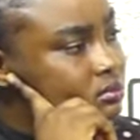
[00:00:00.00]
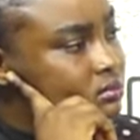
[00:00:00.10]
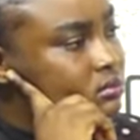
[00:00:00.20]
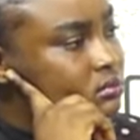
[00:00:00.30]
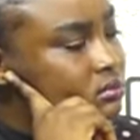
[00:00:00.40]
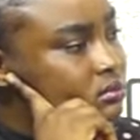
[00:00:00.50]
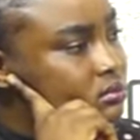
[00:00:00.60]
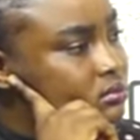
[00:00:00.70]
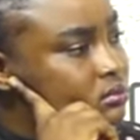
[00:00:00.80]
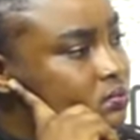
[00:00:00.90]

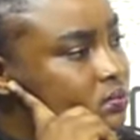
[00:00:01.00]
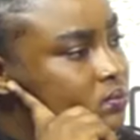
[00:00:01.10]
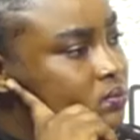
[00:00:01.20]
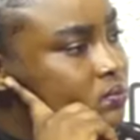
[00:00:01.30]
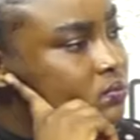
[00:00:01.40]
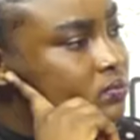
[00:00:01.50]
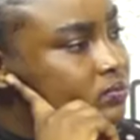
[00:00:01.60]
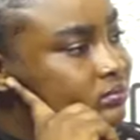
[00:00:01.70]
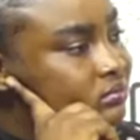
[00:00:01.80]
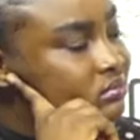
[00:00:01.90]

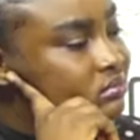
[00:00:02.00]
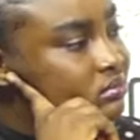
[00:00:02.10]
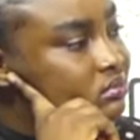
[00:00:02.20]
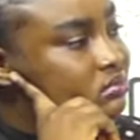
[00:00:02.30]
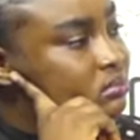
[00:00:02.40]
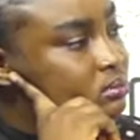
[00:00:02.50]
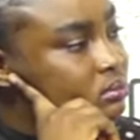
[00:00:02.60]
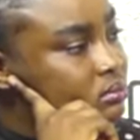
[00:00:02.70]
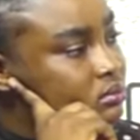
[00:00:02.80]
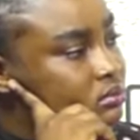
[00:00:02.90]

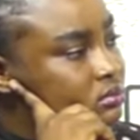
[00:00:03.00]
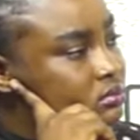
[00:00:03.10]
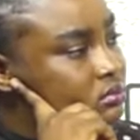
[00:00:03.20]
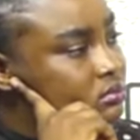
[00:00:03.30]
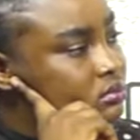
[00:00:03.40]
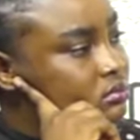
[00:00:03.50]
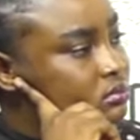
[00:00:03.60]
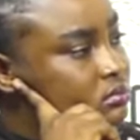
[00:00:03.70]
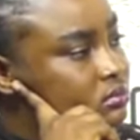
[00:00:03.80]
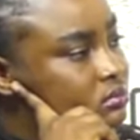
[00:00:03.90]

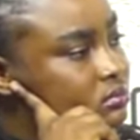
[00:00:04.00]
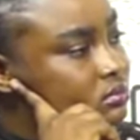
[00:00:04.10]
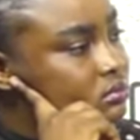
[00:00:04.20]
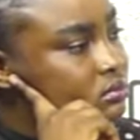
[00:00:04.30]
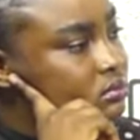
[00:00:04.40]
(not speaking)